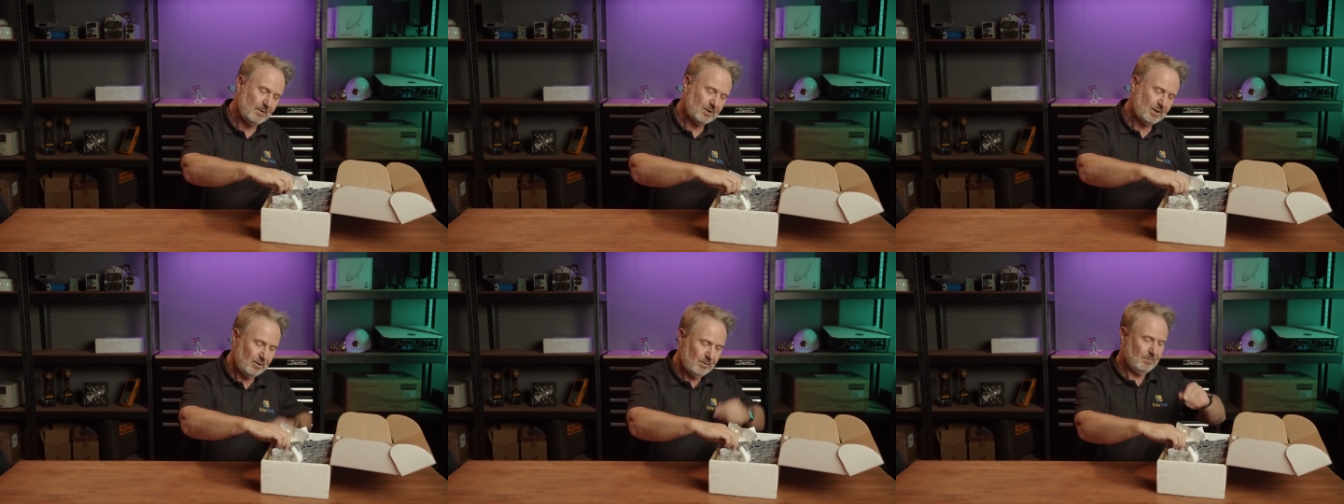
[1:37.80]

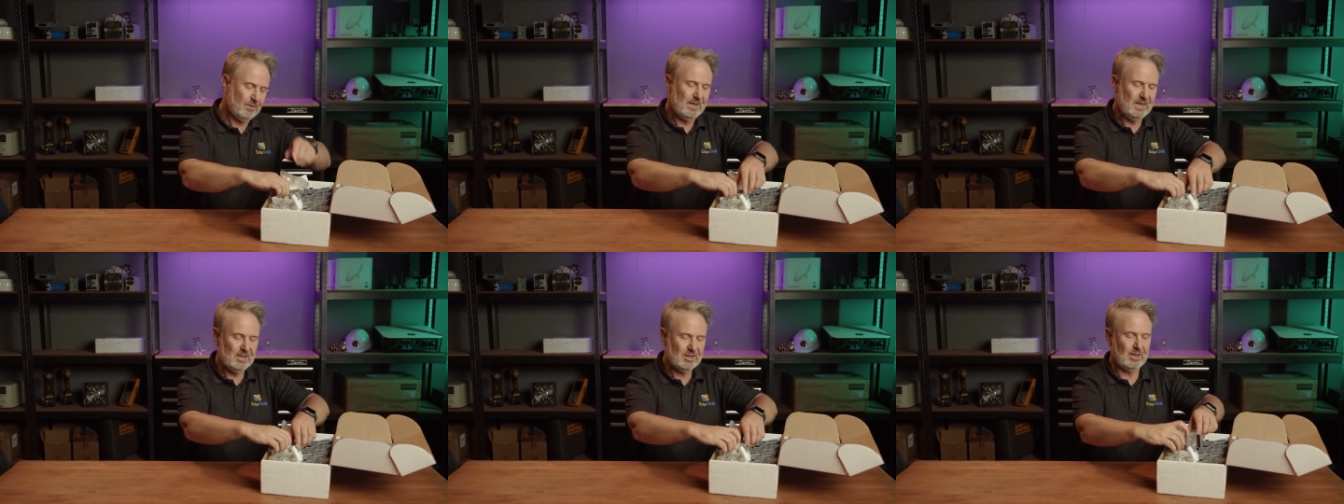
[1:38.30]
So
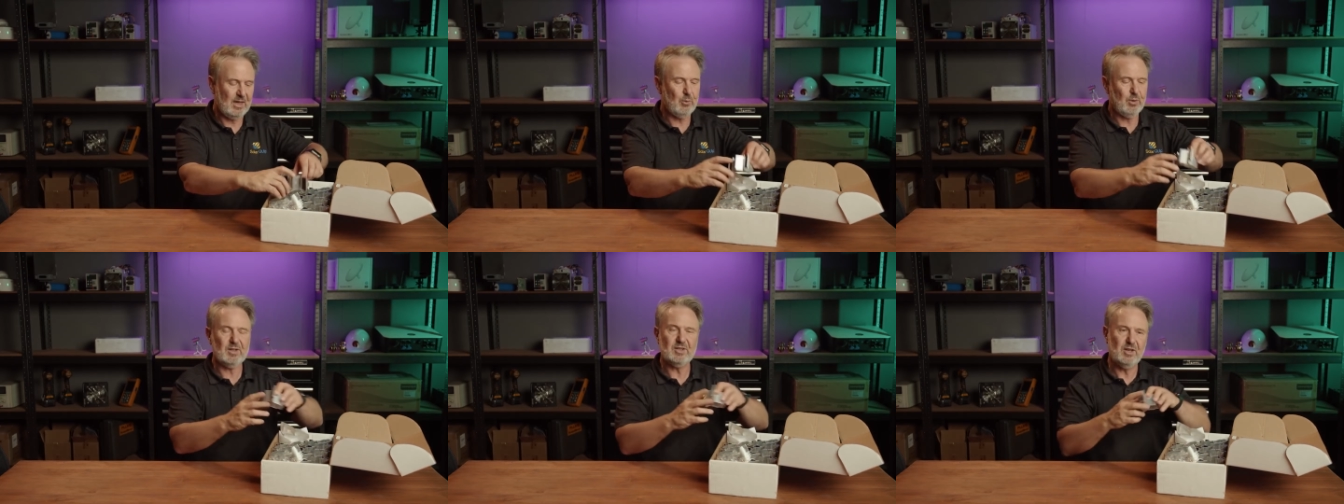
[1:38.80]
these are
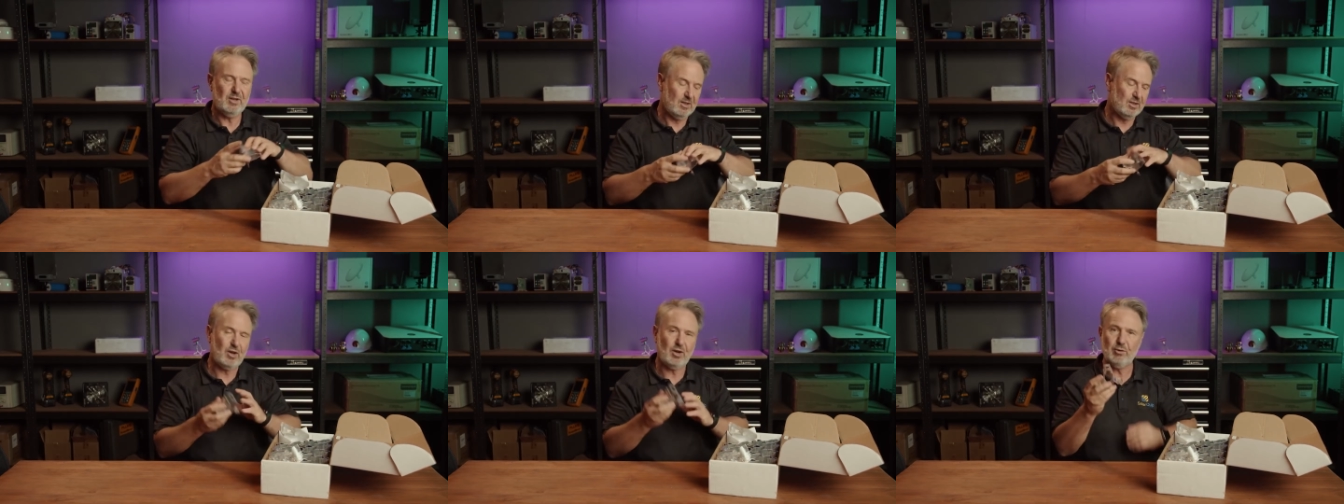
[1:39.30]
what is known
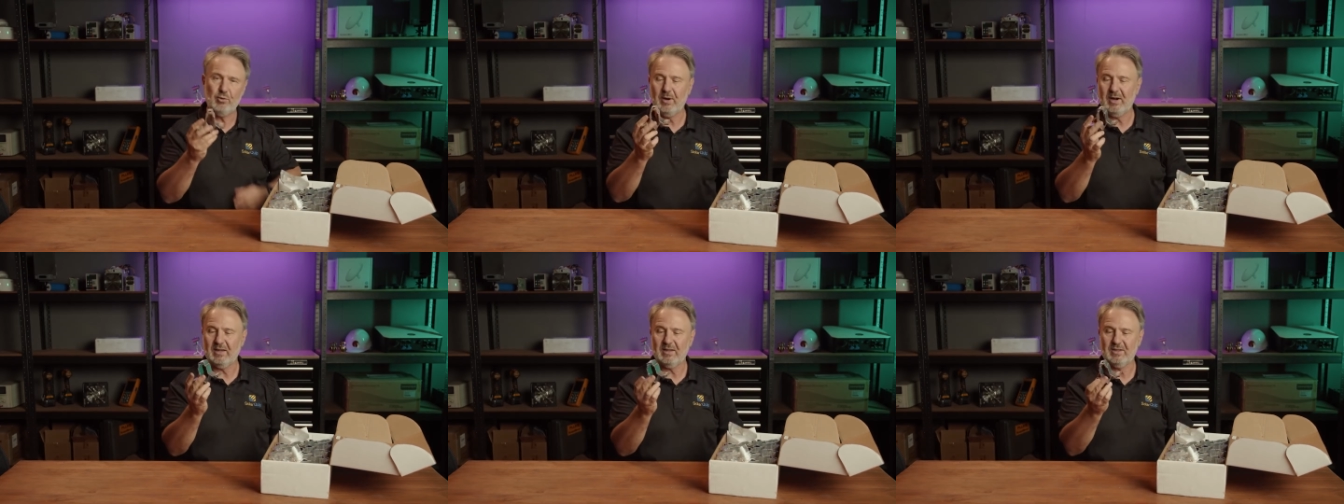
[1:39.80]
as corru
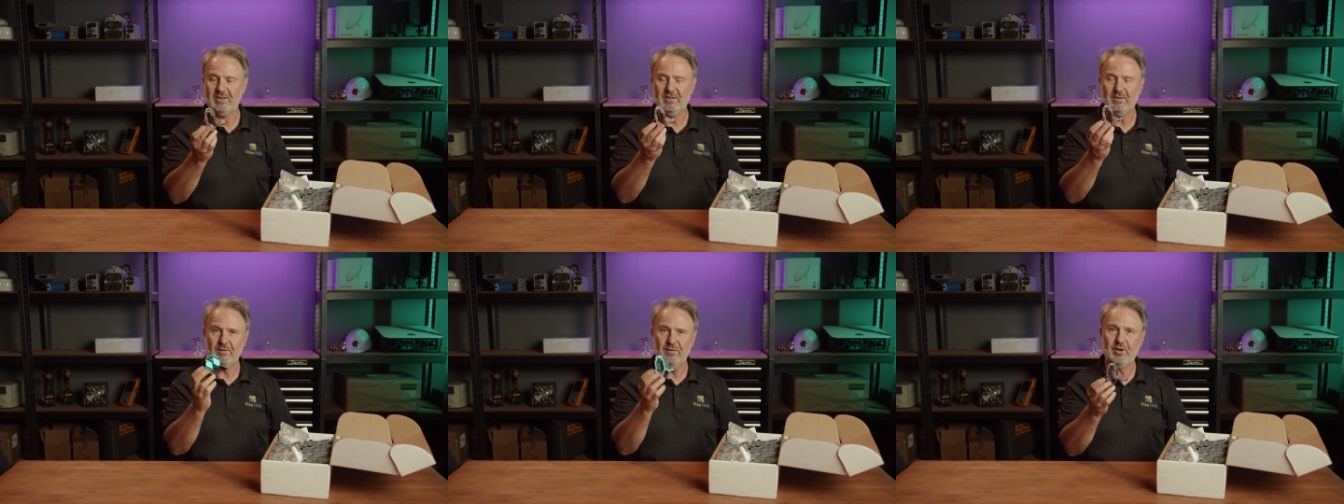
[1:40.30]
brackets
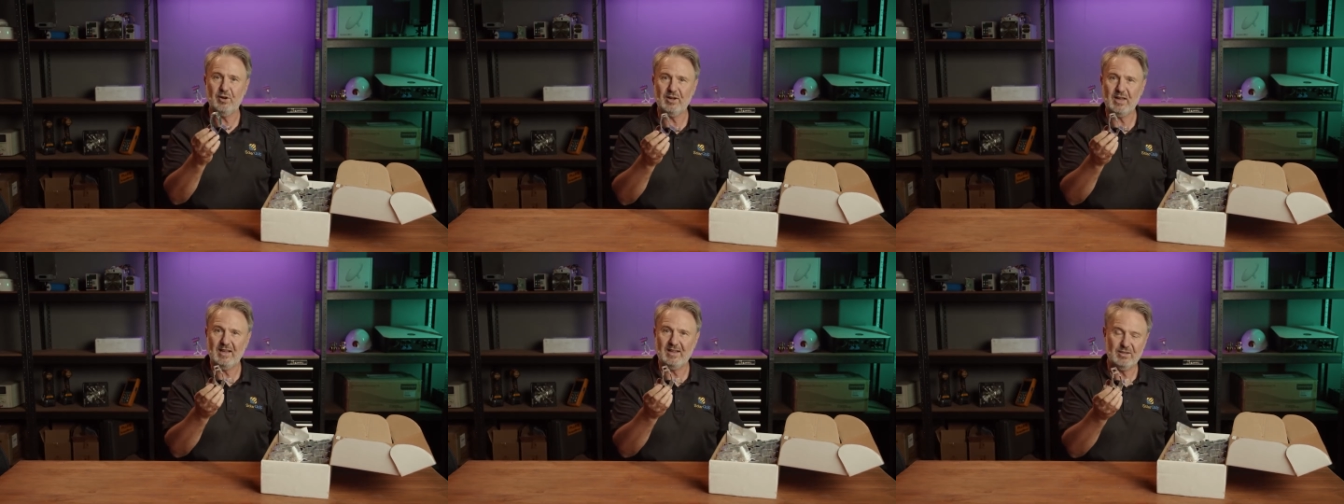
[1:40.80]
for
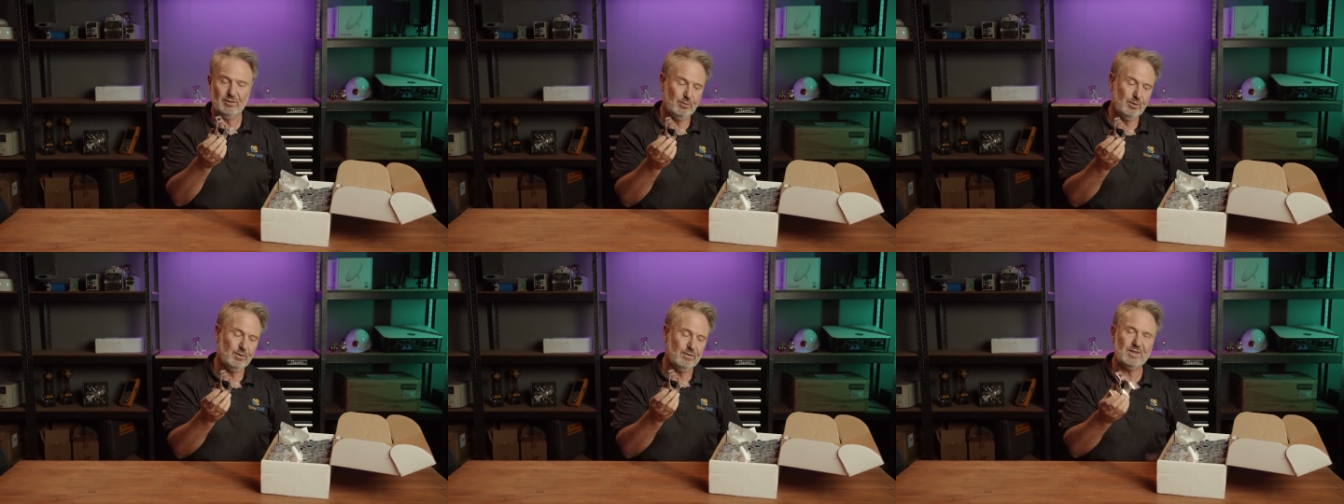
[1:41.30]
corrugated
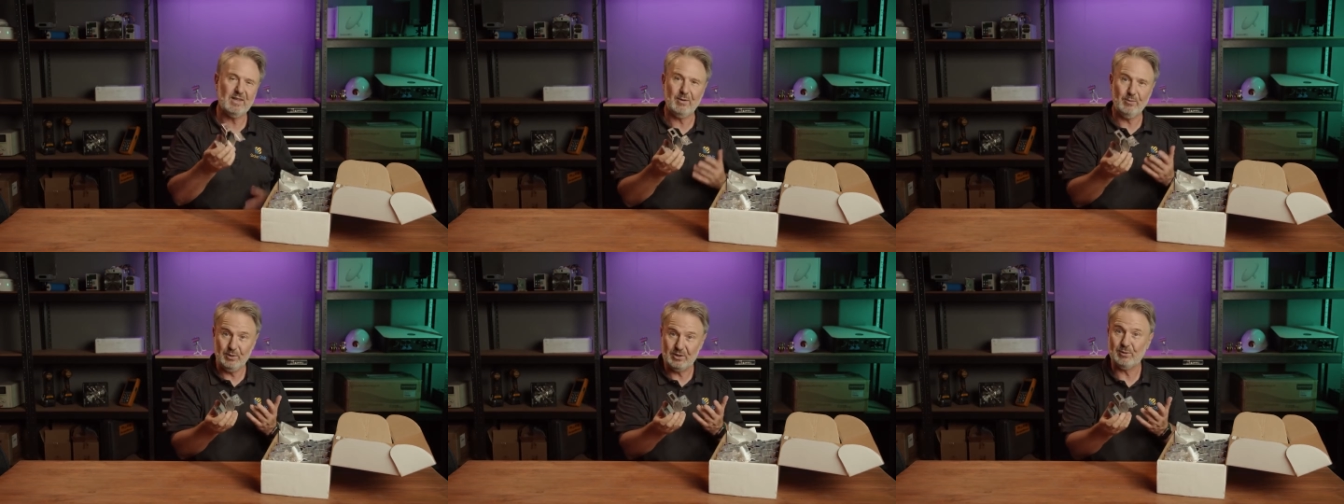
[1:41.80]
roofs,
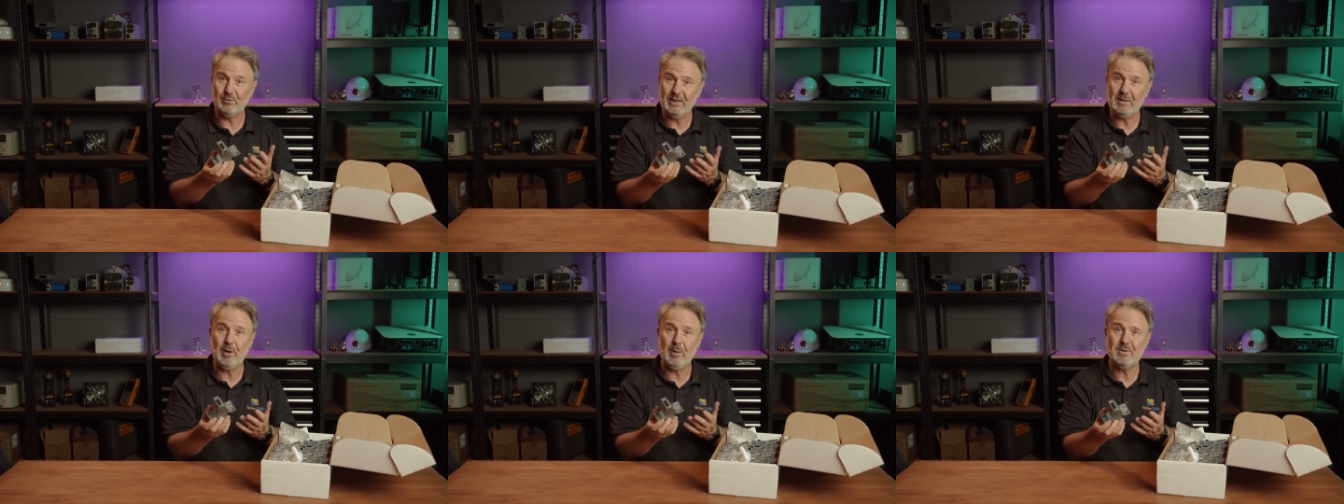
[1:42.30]
which are
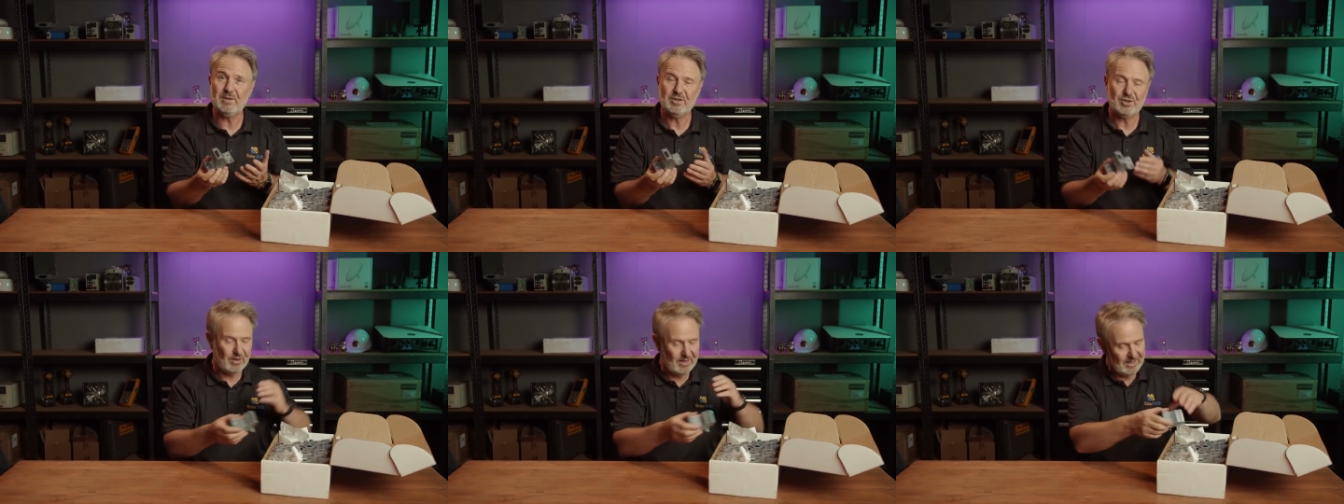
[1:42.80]
really popular in
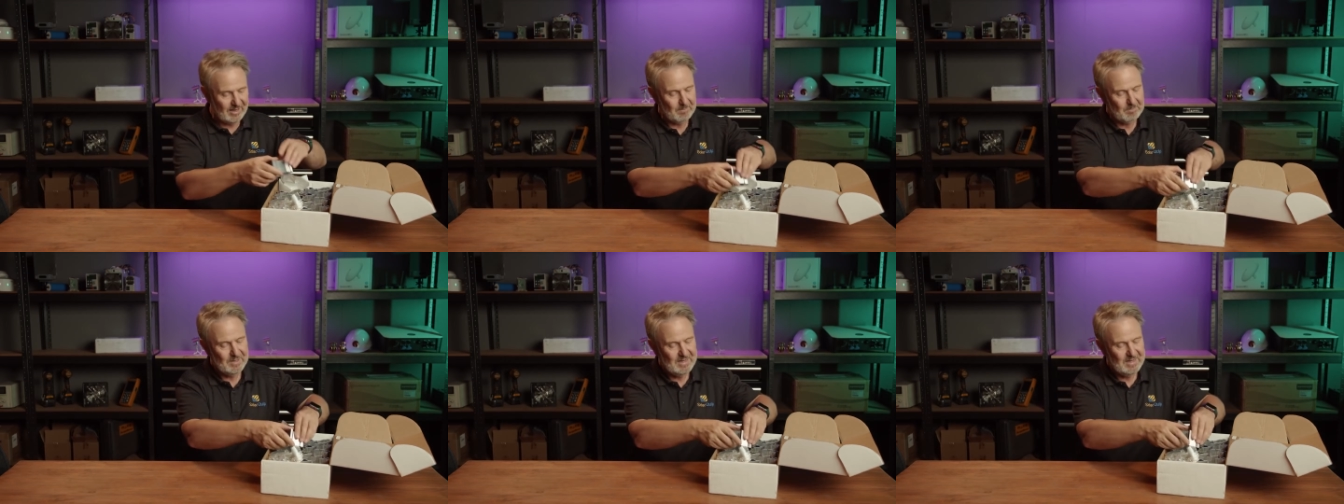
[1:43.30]
Australia.